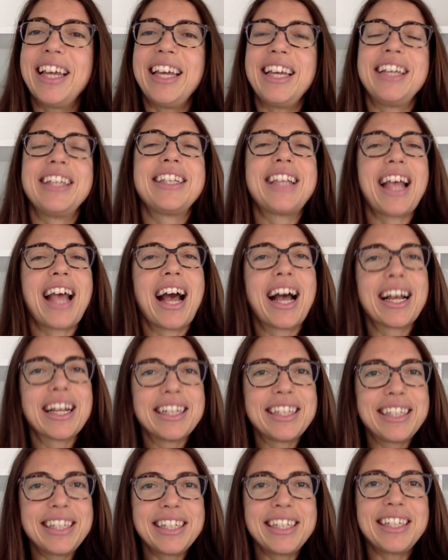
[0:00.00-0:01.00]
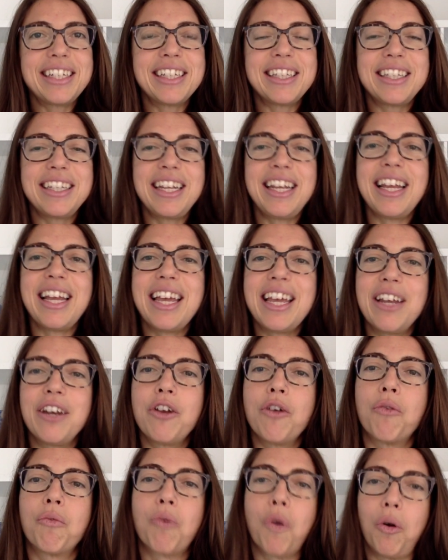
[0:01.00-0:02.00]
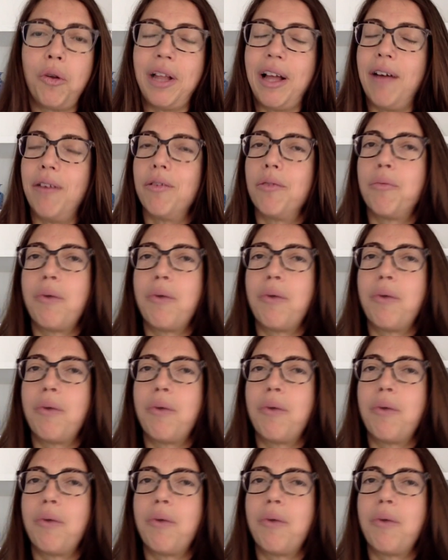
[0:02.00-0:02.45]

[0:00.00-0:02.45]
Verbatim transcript: is a consistency in rollout,